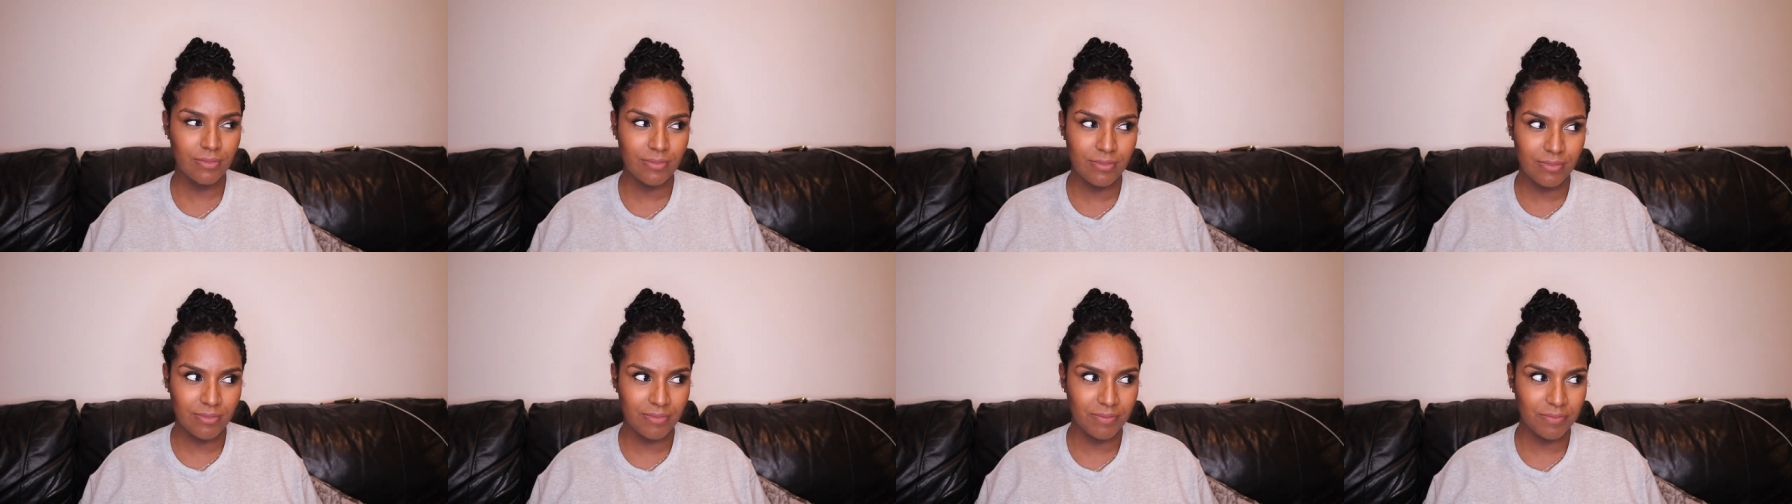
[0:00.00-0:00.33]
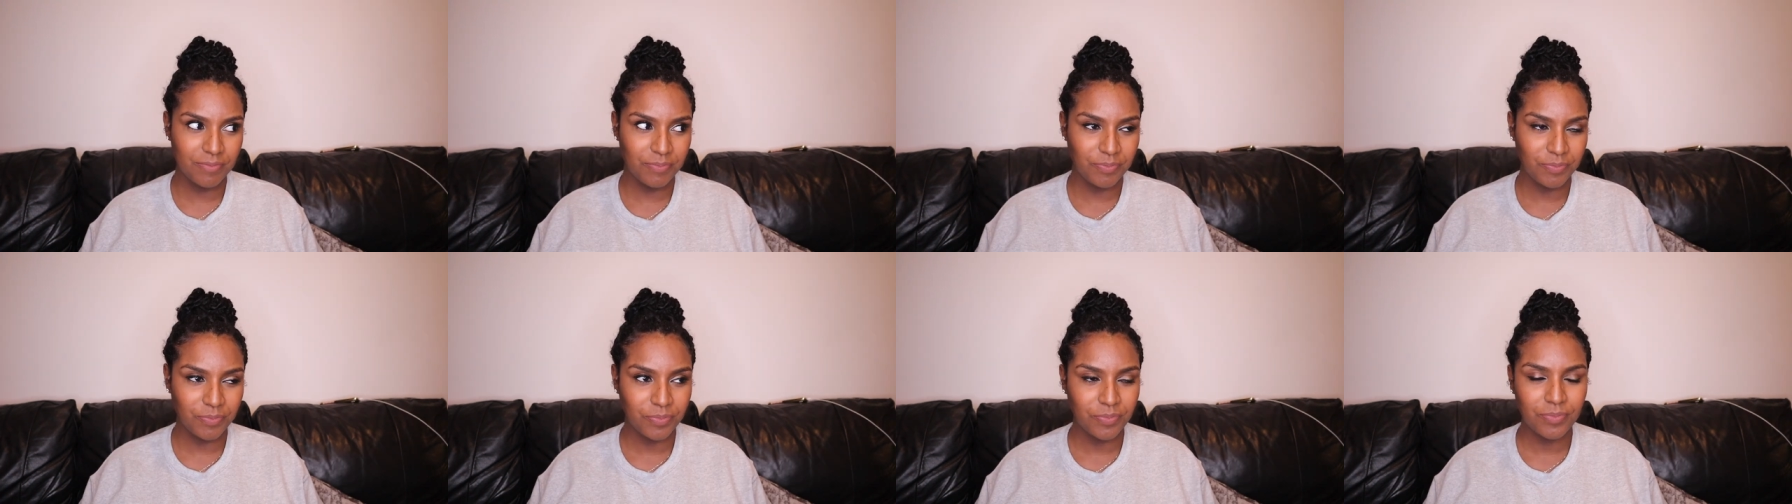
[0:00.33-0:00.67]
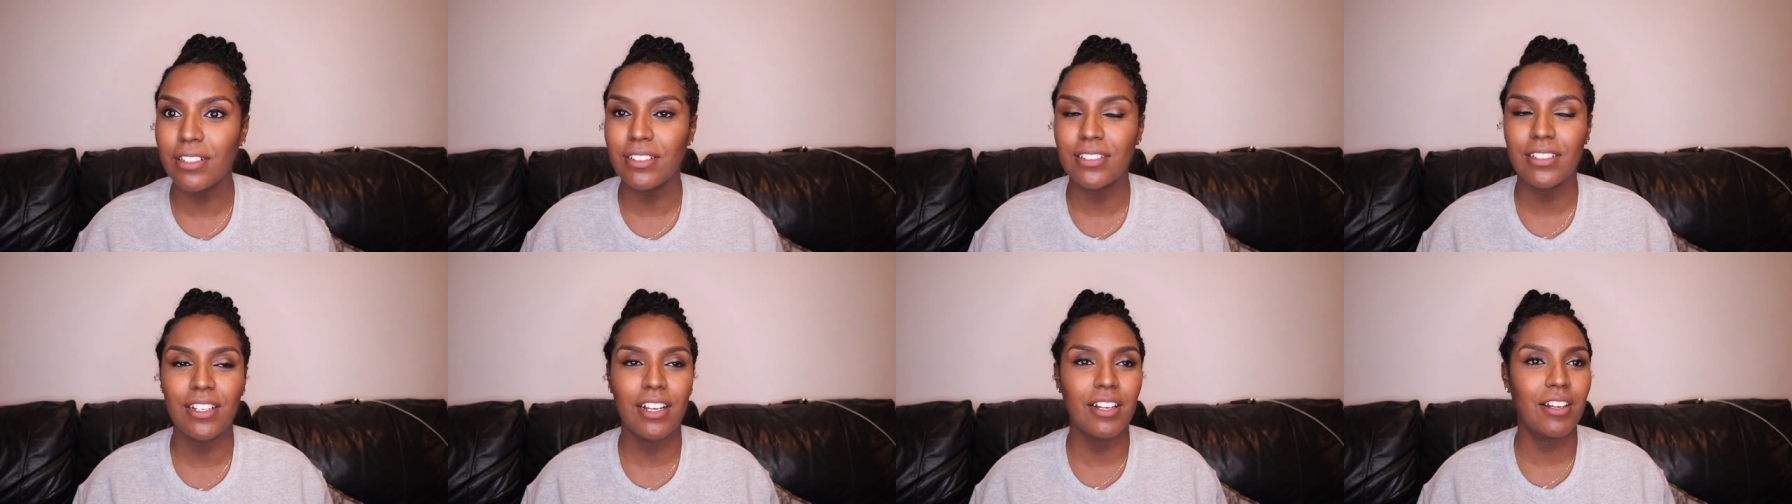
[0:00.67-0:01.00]
can't
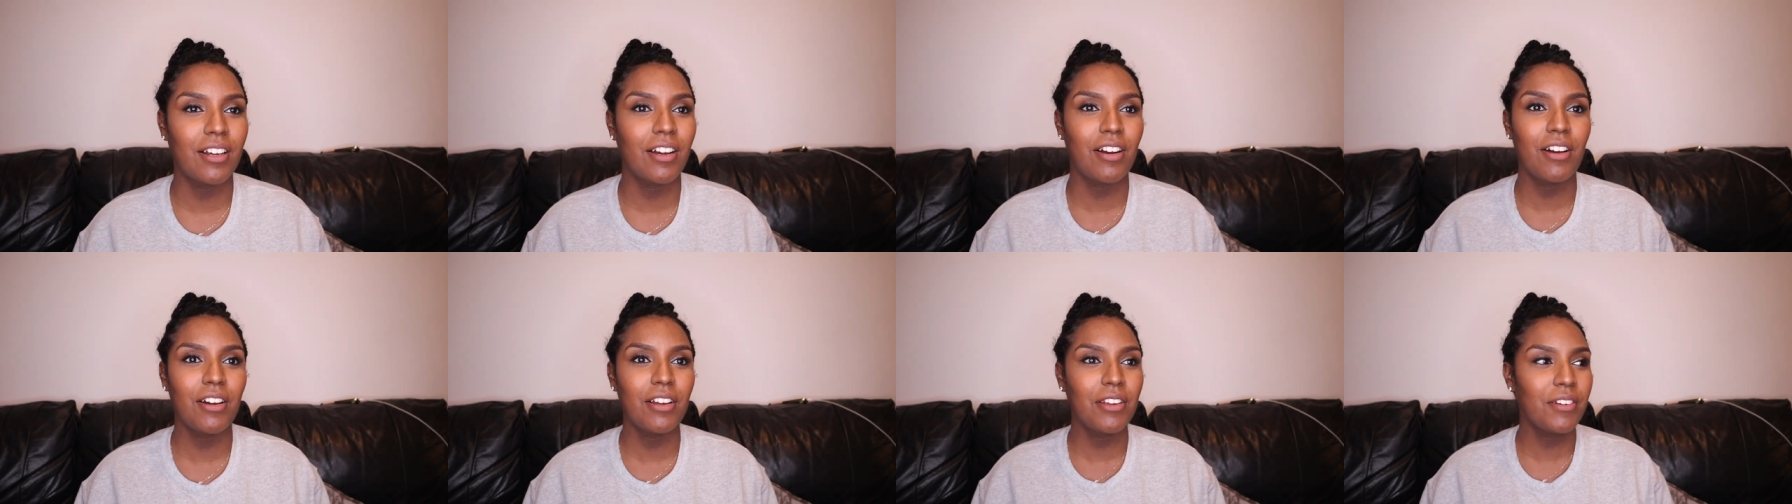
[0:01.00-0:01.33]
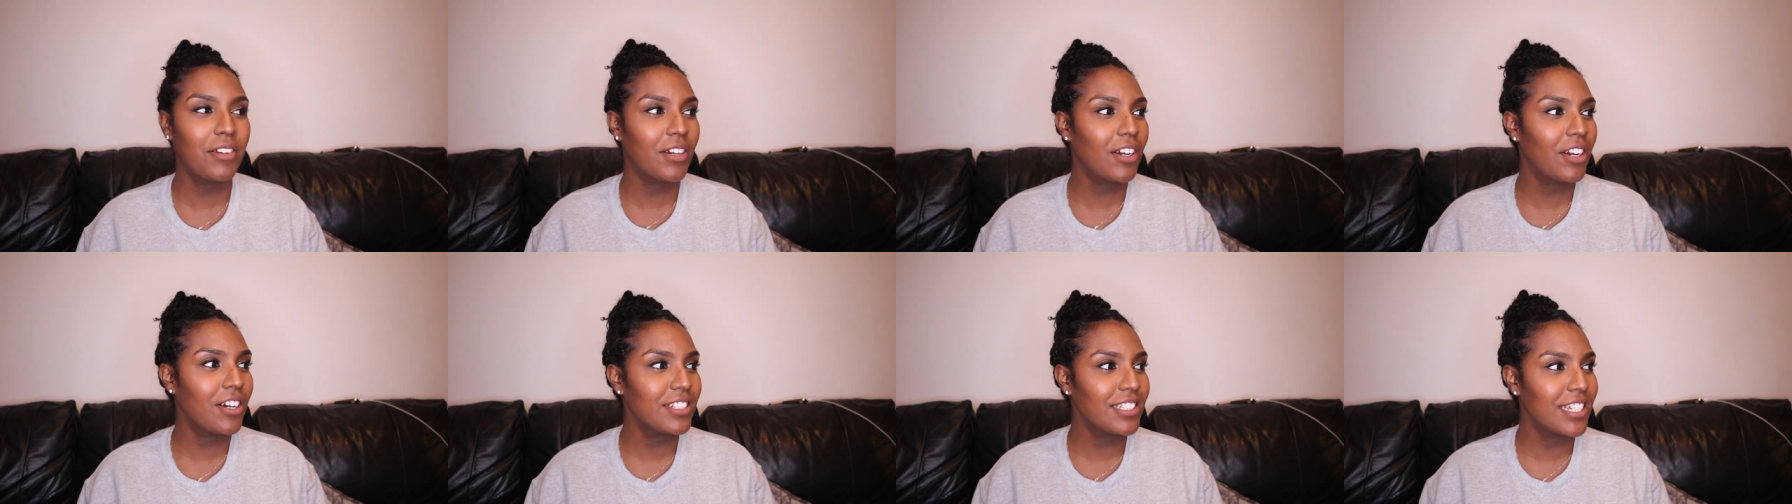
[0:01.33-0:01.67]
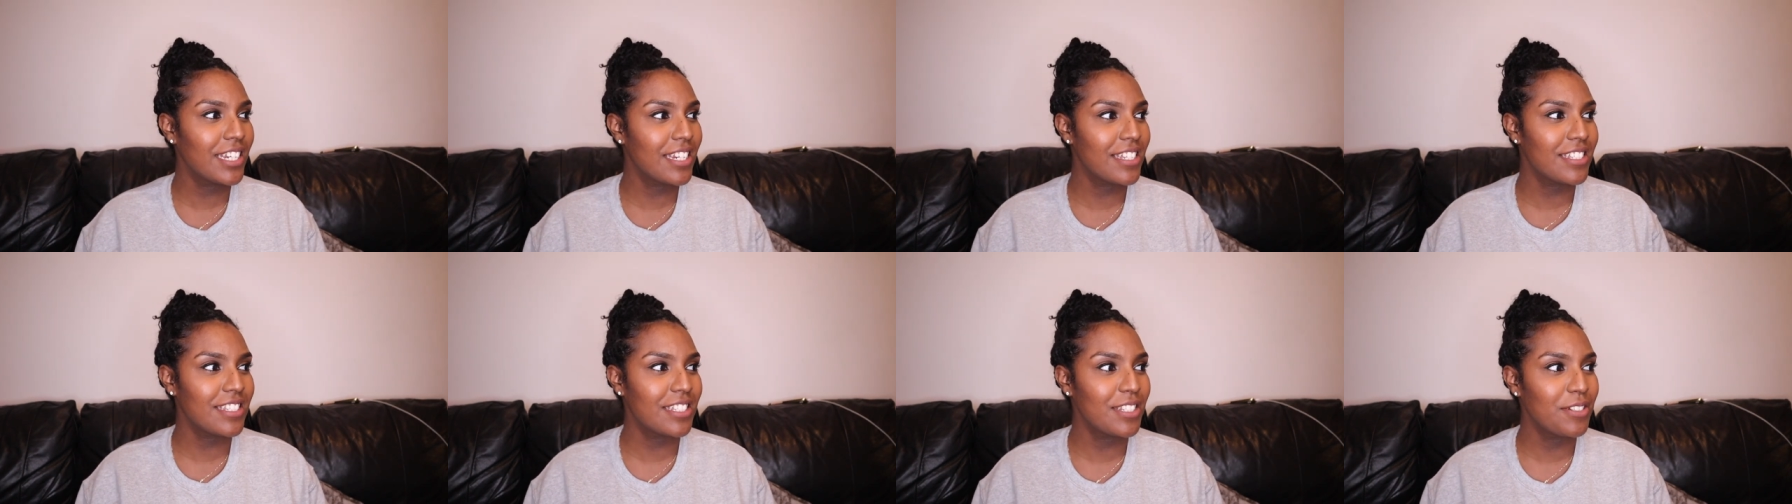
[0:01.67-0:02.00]

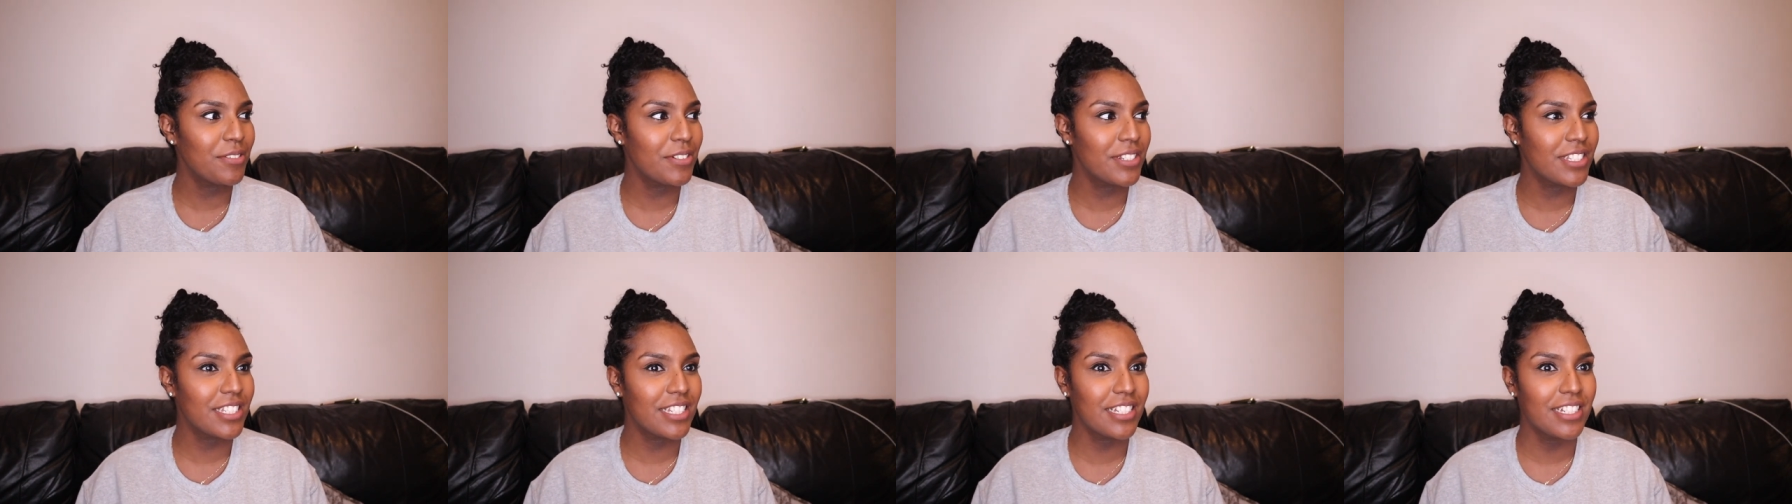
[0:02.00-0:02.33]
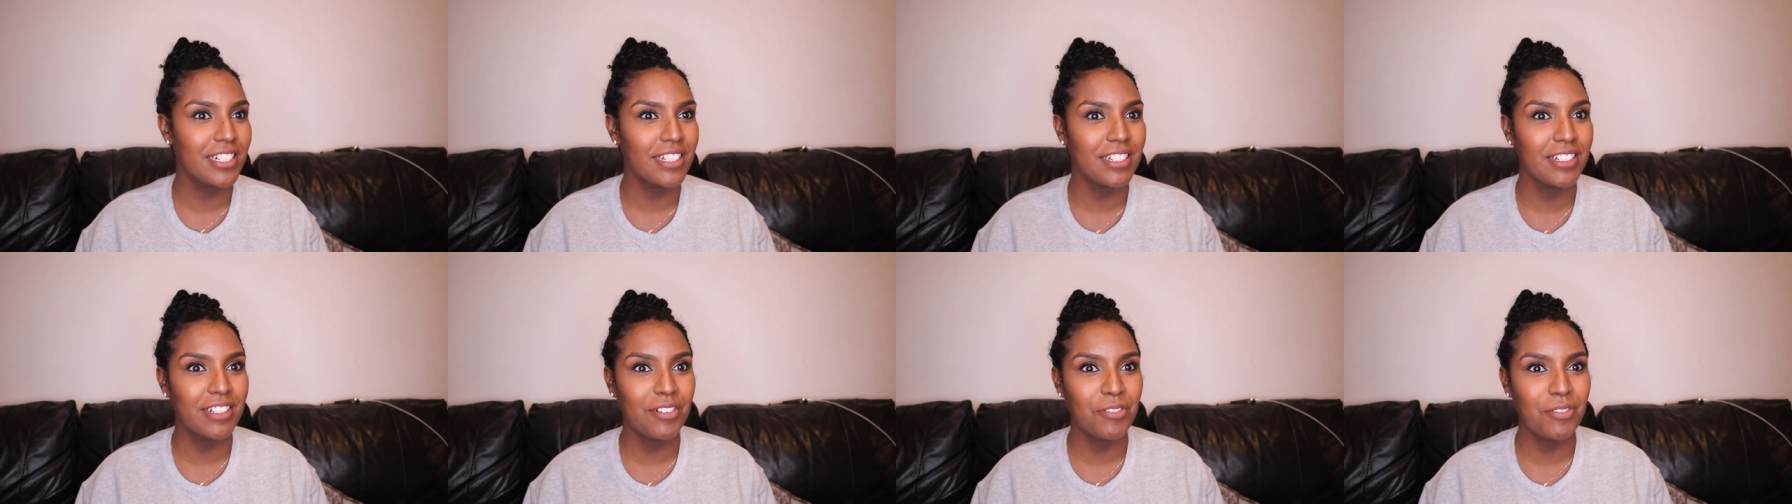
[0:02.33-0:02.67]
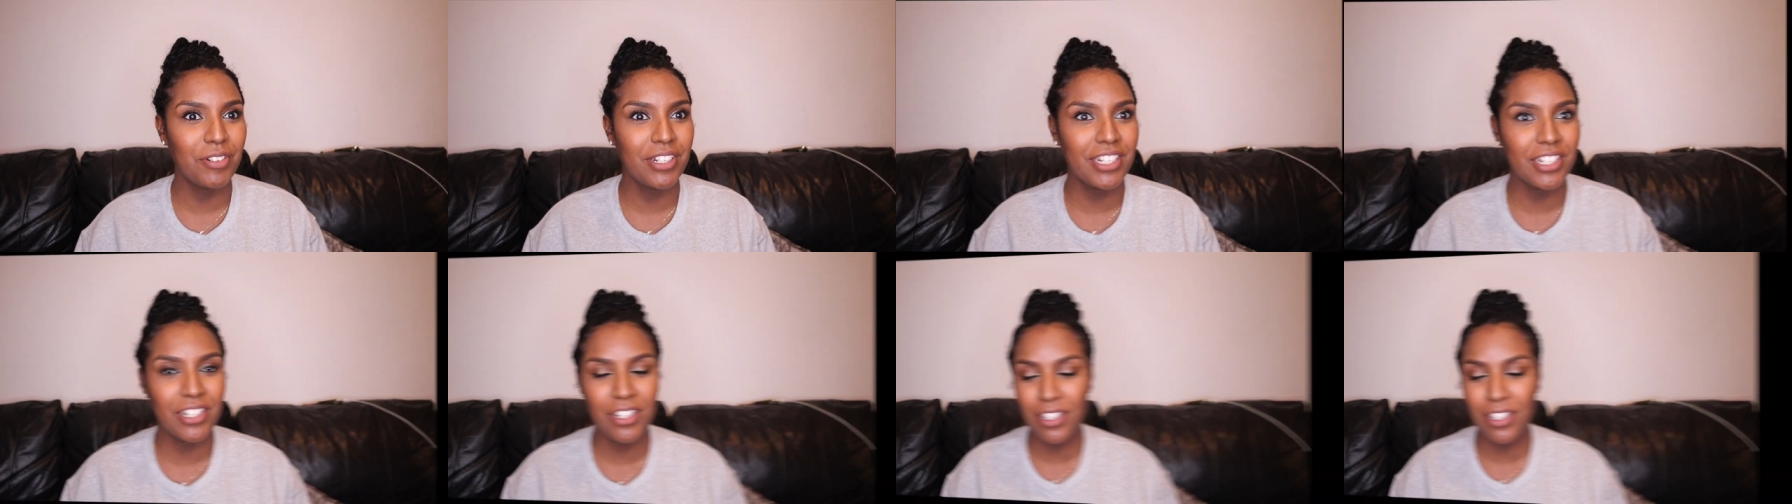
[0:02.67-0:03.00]
take this seriously. I really